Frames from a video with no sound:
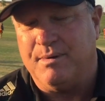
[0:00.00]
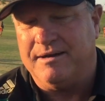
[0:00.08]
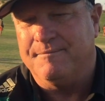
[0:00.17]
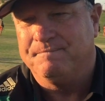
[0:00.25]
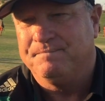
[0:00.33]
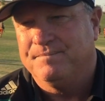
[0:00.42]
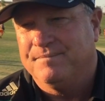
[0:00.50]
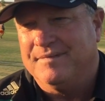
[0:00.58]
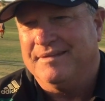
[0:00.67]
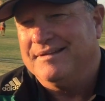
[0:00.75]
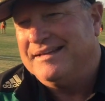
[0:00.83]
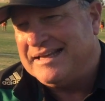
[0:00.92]
But
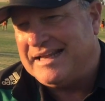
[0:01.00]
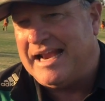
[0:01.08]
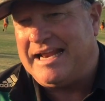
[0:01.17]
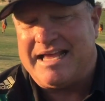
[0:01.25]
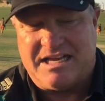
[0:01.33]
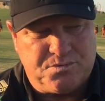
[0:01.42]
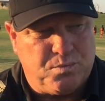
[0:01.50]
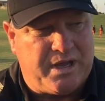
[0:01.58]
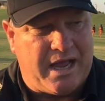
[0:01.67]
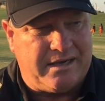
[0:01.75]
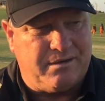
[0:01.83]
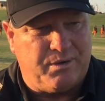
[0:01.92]
in any case, we
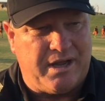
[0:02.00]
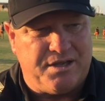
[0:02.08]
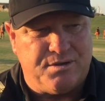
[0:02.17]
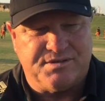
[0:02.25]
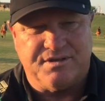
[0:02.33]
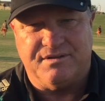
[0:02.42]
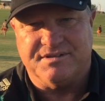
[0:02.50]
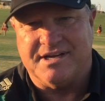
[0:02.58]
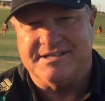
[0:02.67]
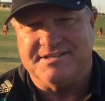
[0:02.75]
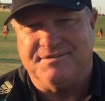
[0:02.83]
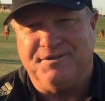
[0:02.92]
got used to the
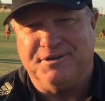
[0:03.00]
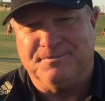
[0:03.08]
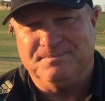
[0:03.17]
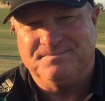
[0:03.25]
size of the field.